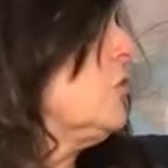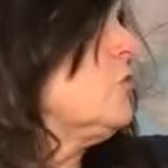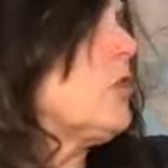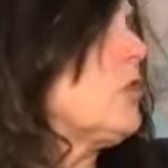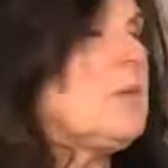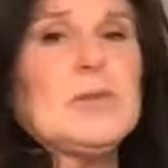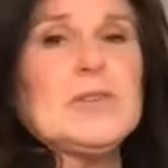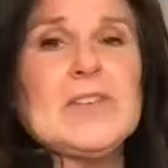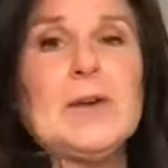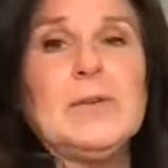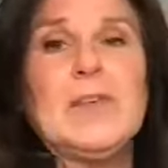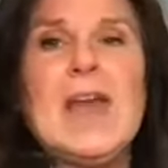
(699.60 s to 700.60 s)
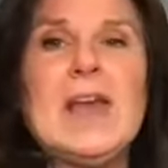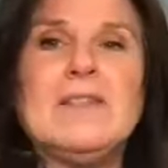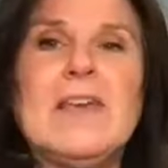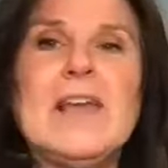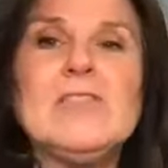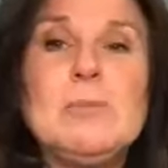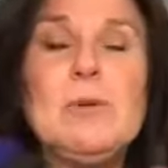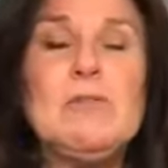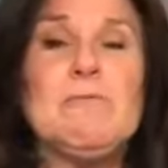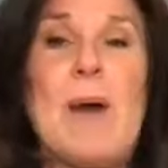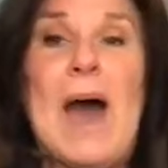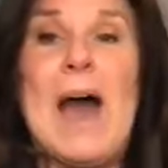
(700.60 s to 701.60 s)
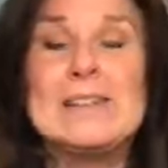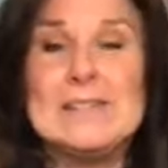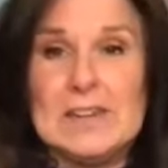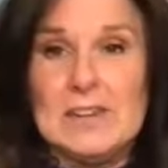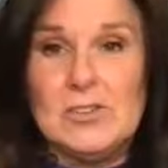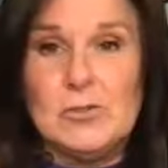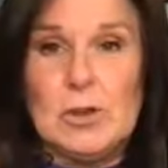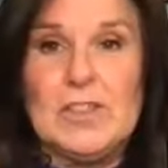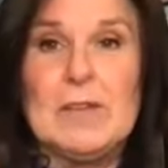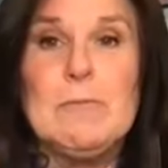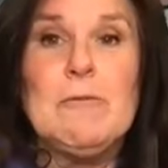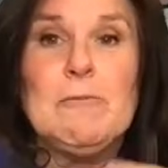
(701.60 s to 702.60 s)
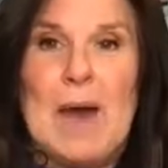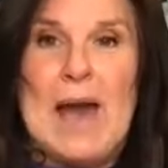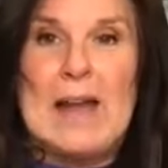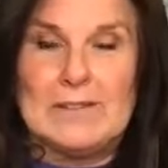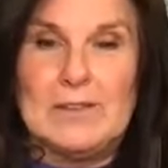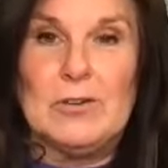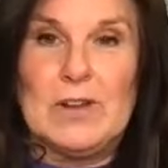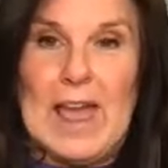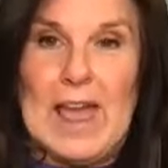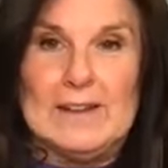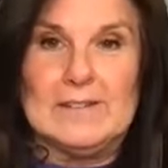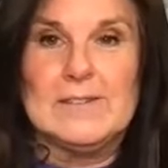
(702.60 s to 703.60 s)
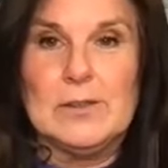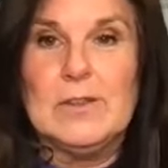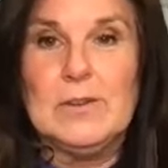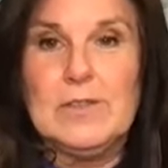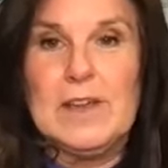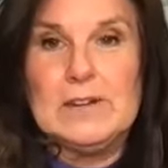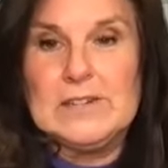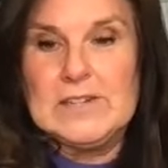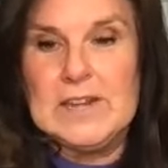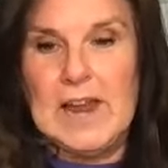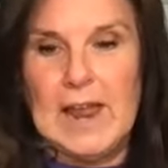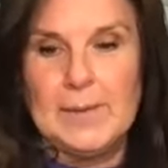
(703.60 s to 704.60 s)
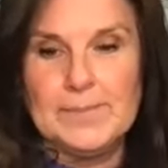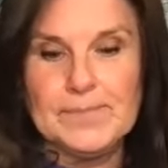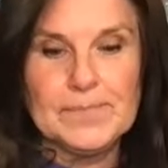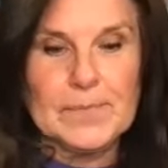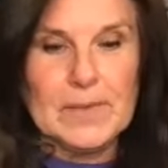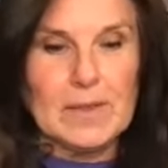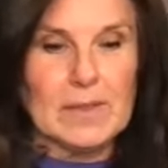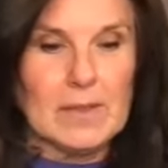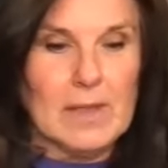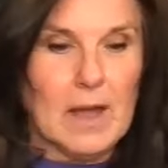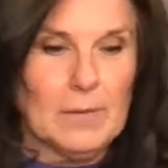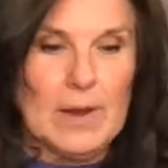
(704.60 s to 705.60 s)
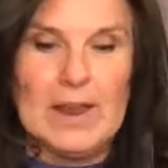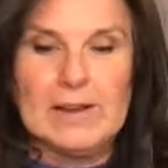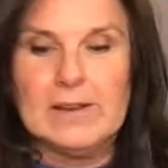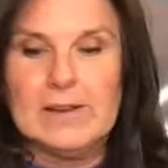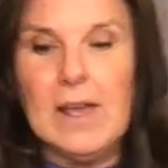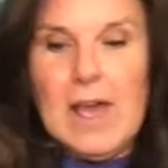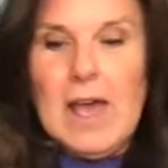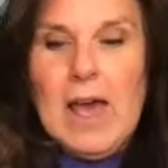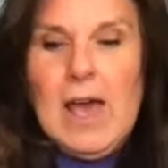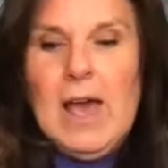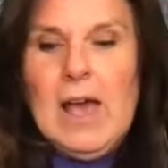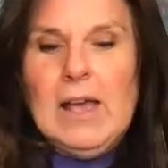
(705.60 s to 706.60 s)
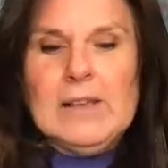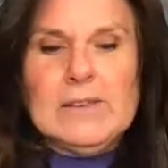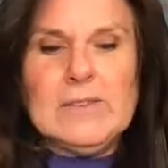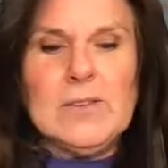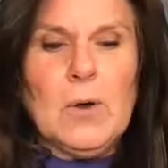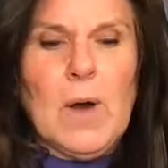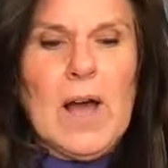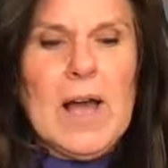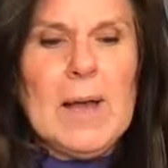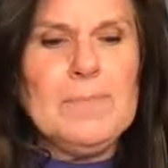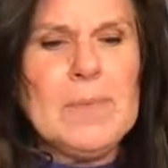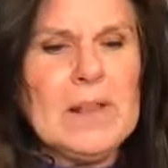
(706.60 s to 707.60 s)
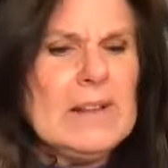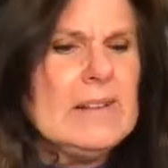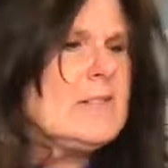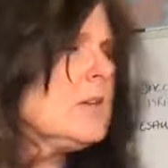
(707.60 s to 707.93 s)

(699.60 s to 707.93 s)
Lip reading: 2 tribes from the south, they actually moved back to Israel. They moved back to their land. So they're there today. All right. So let's